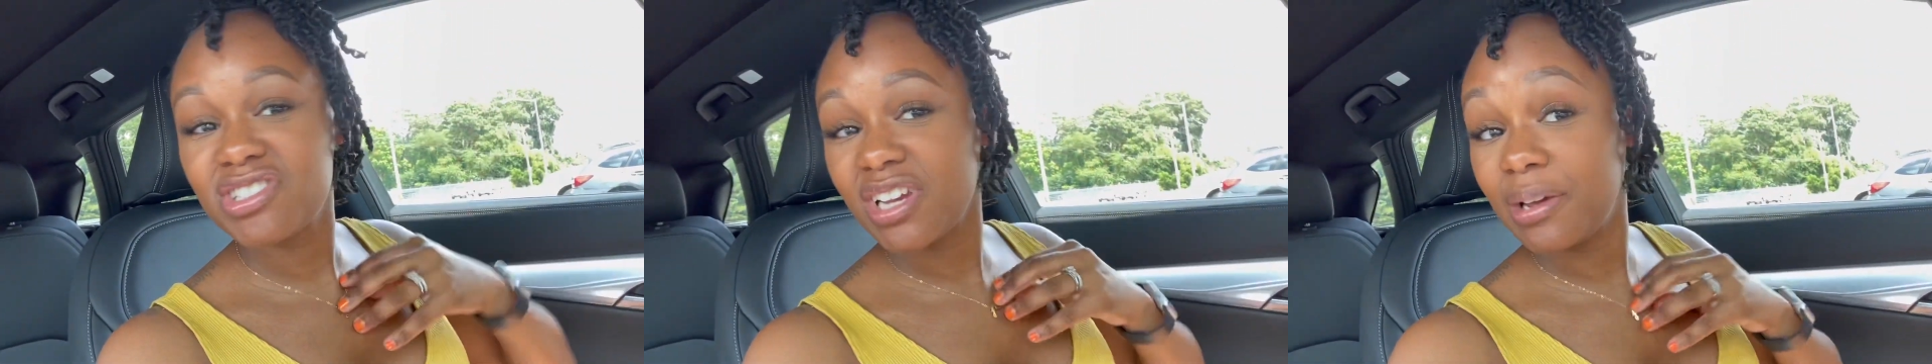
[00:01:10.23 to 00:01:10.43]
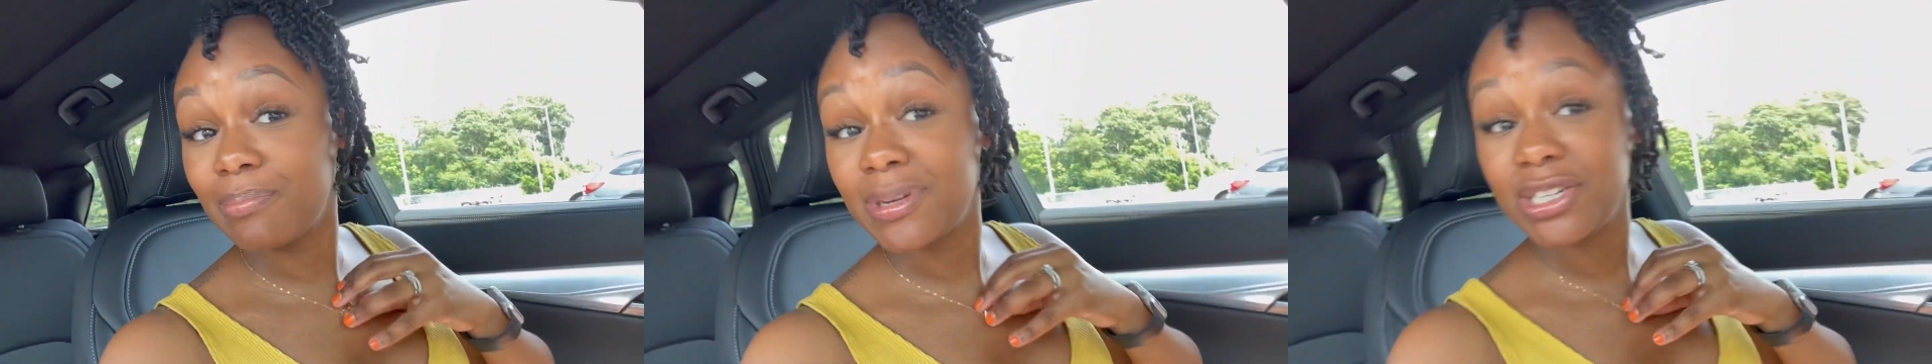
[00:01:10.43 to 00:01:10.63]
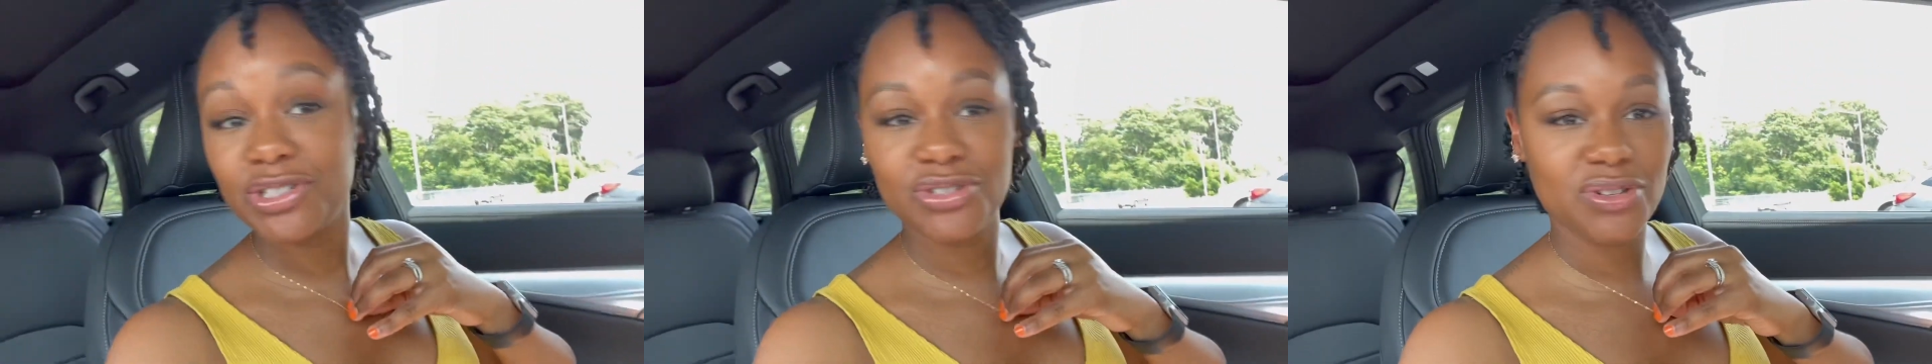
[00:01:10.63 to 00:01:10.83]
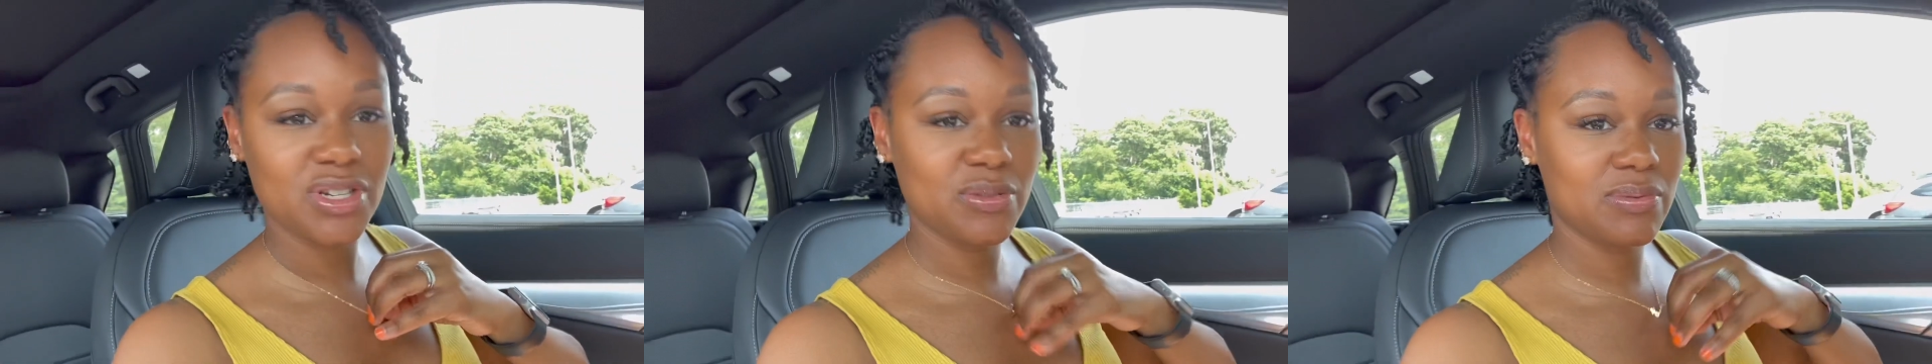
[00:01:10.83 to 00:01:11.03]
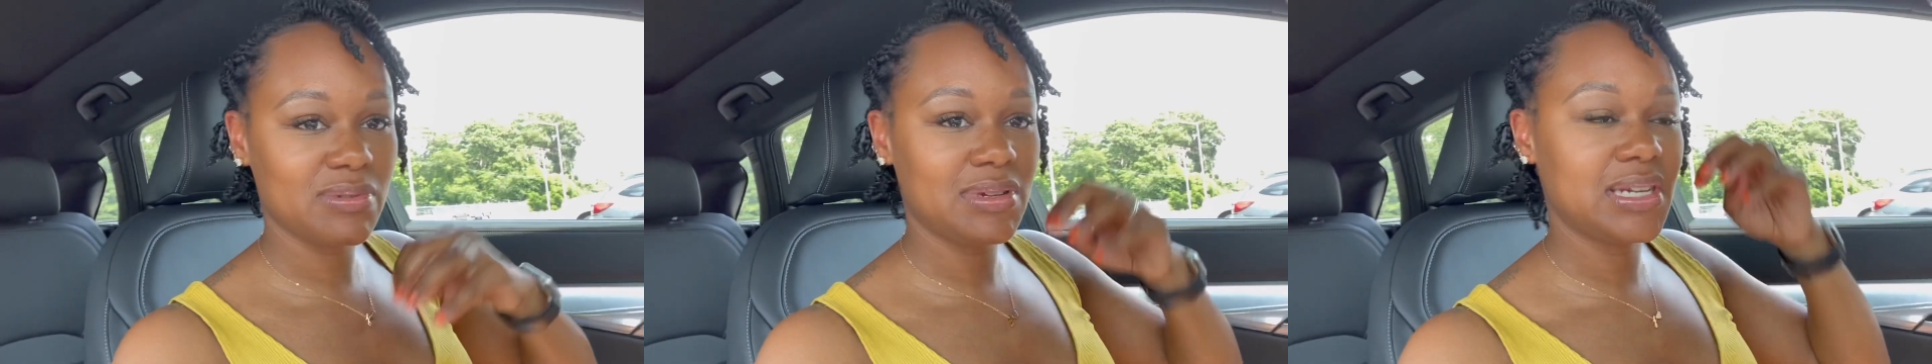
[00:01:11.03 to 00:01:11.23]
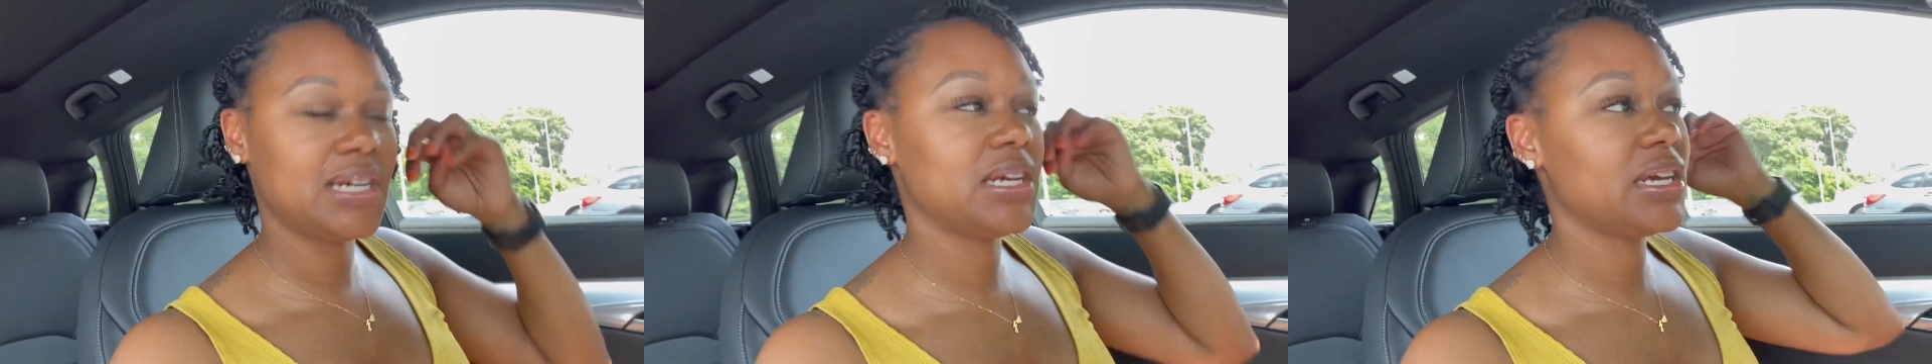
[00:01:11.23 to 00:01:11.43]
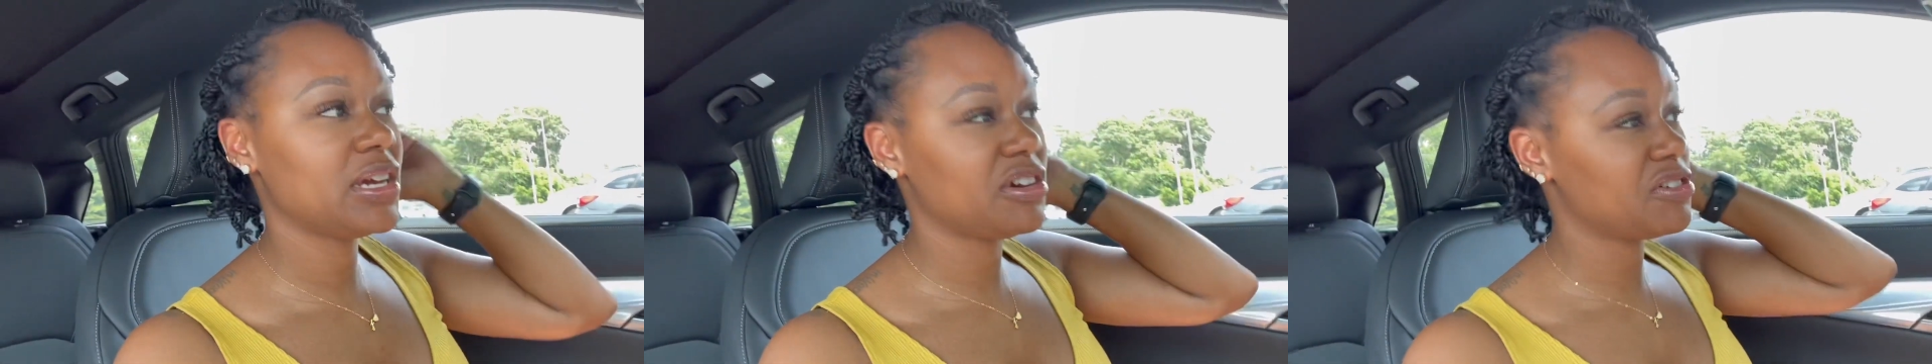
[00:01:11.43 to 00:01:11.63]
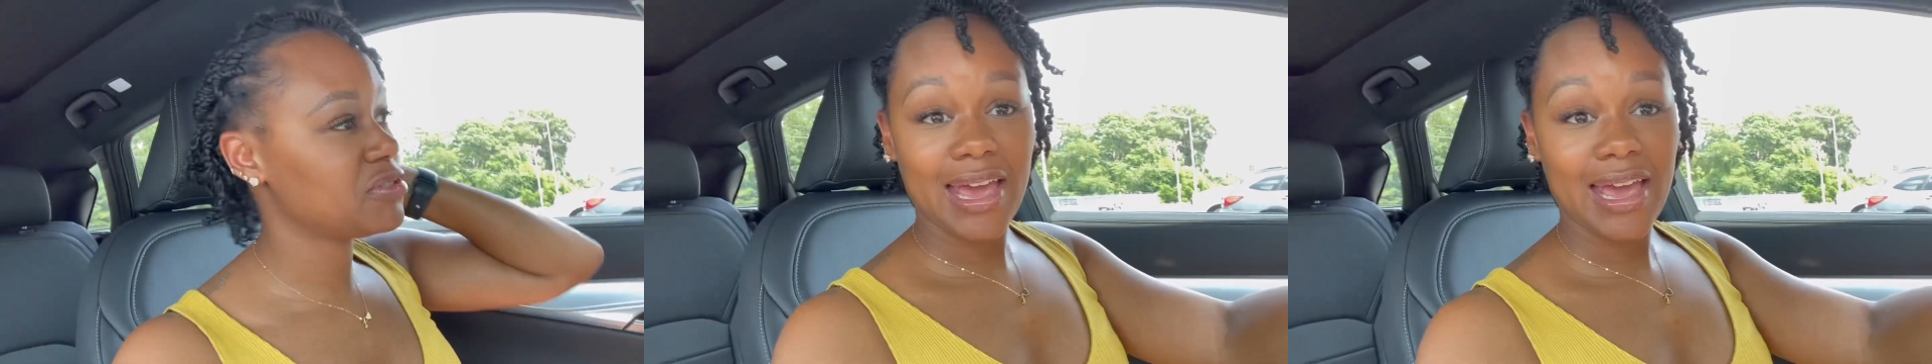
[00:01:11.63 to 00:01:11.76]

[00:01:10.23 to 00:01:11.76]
and my drinks with Danielle,